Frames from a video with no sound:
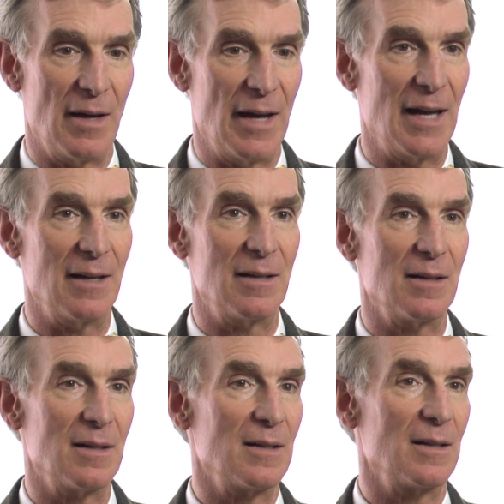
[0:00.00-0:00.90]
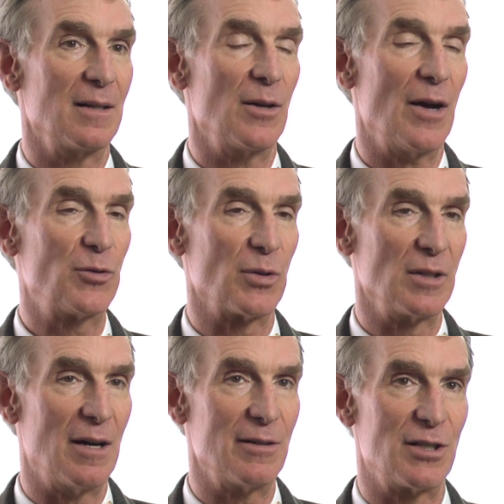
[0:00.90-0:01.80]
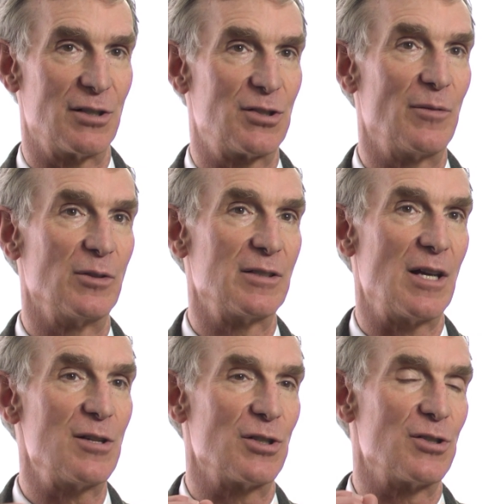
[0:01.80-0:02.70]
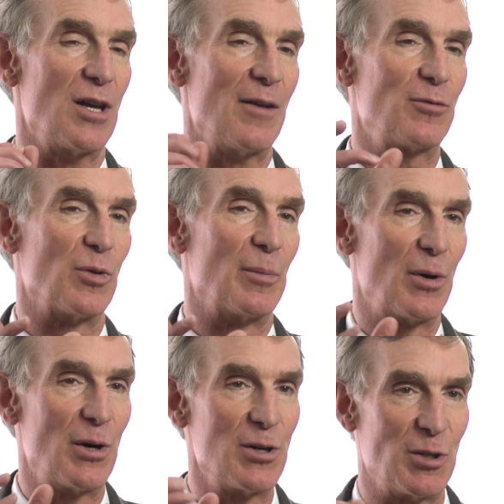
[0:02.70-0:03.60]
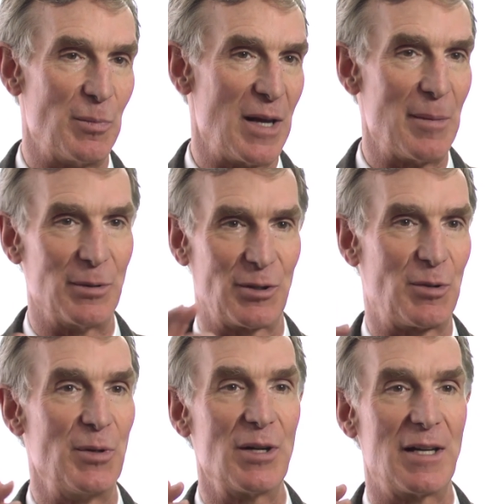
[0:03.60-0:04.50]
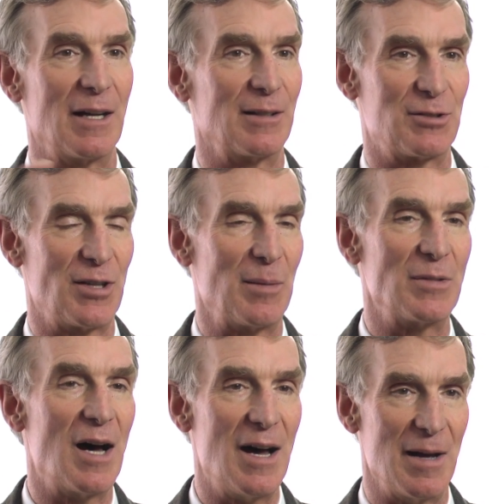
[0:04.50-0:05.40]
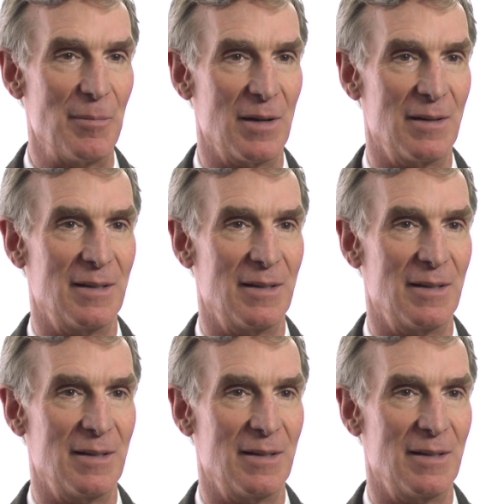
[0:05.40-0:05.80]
And you have to acknowledge that civilizations have to emerge and be able to communicate at the same time.